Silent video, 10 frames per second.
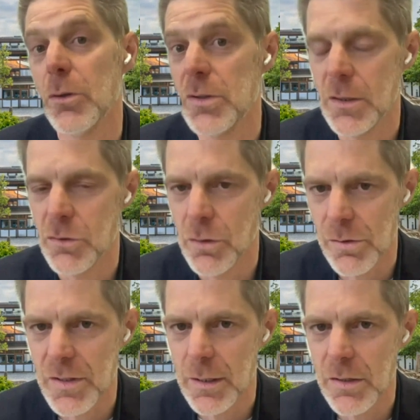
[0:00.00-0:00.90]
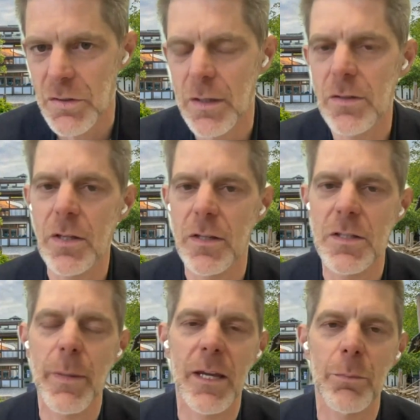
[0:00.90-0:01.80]
to be good digital
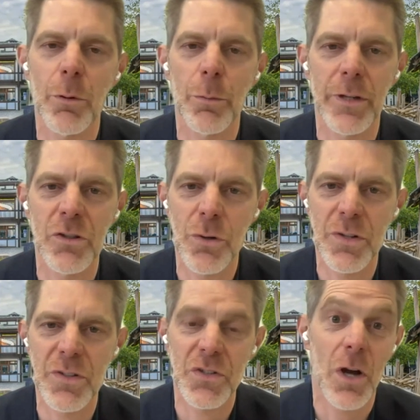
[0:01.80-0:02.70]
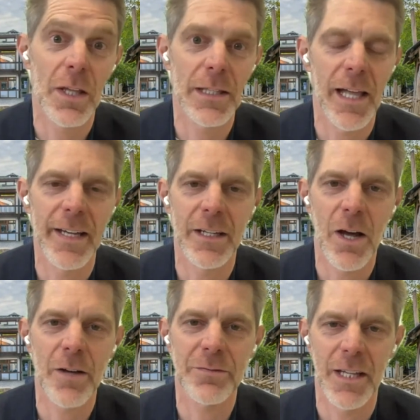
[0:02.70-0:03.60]
citizens and to make appropriate choices
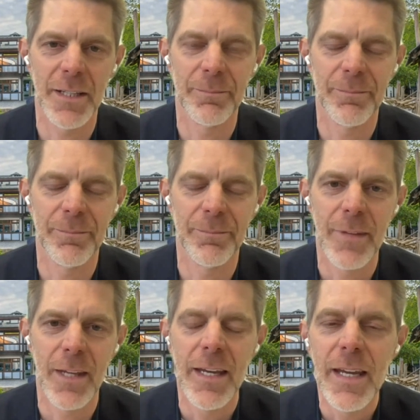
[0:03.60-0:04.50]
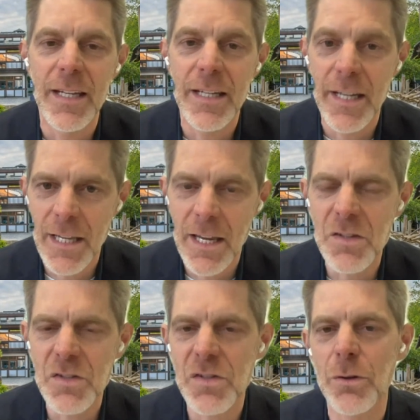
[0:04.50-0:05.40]
online and offline. In
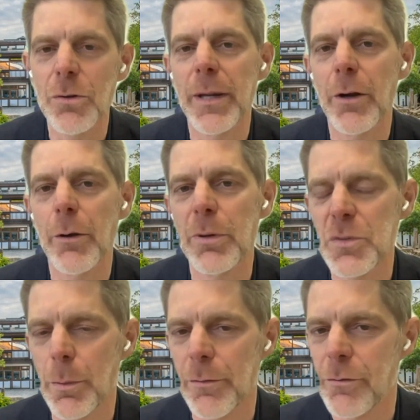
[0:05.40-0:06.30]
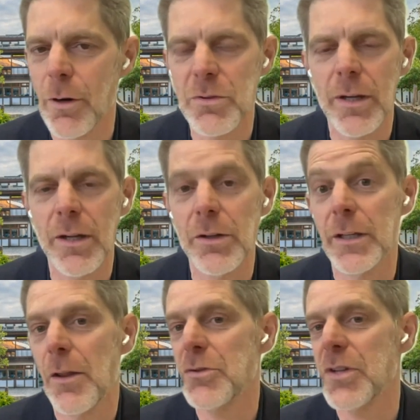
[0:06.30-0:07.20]
any case, so parent-principal forums
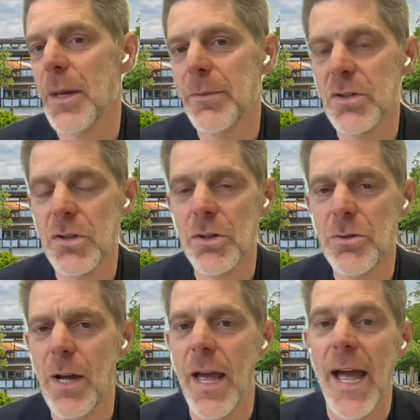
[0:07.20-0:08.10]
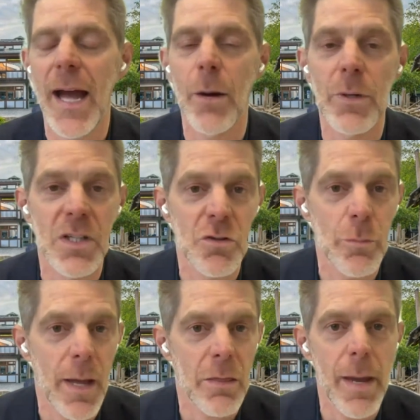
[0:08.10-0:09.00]
are held on other topics too, how
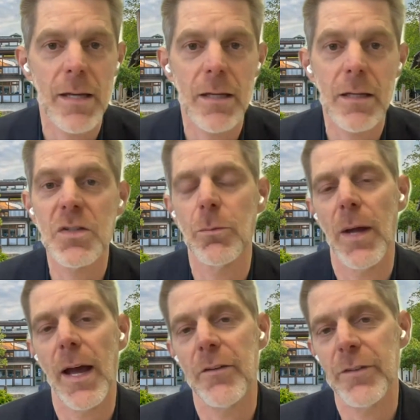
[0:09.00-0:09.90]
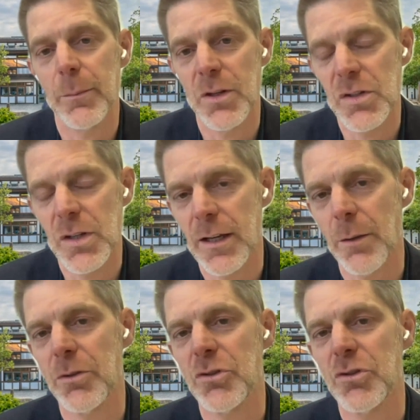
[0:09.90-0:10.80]
we teach mathematics and how
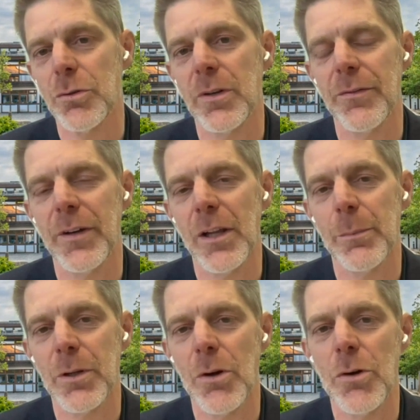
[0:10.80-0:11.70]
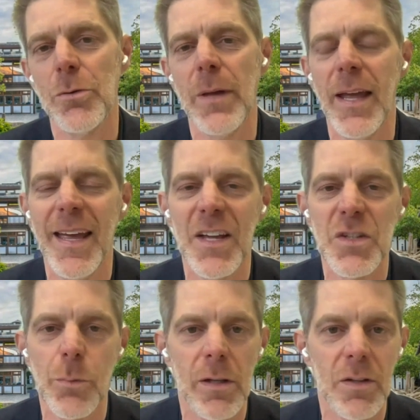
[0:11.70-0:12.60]
families can help their children develop at home,
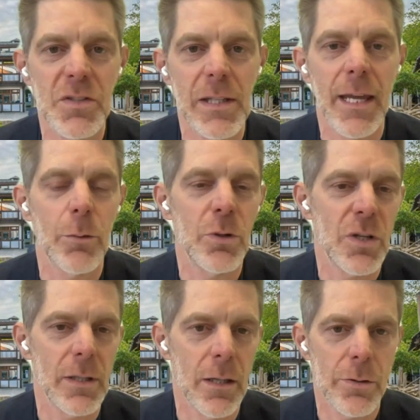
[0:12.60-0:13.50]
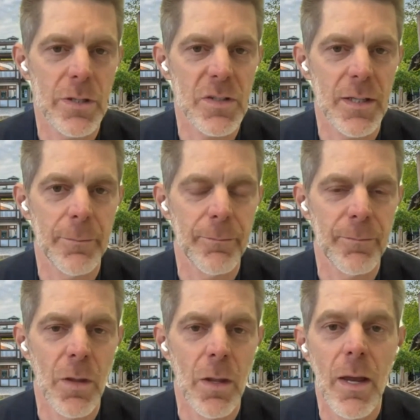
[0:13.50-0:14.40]
as well as language and literacy.